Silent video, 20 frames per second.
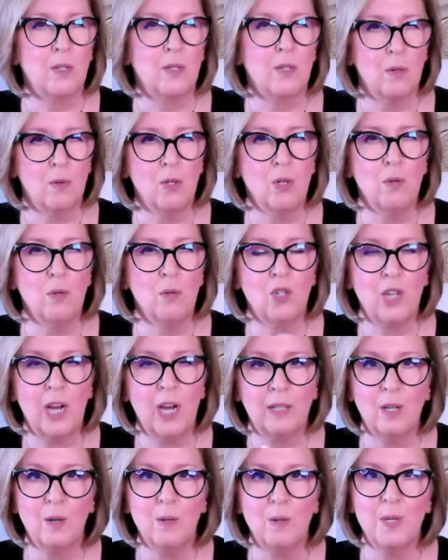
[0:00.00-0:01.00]
So do
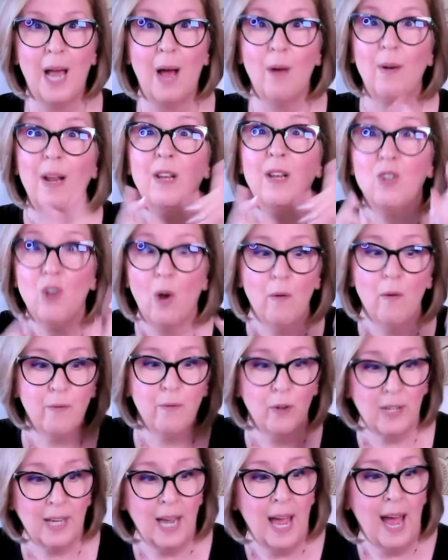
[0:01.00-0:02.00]
check those out. And don't
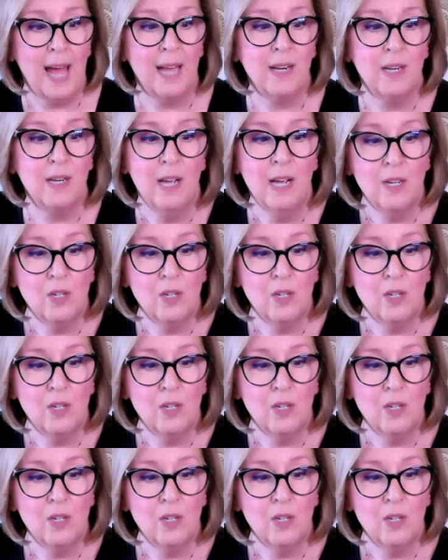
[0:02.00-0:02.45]
forget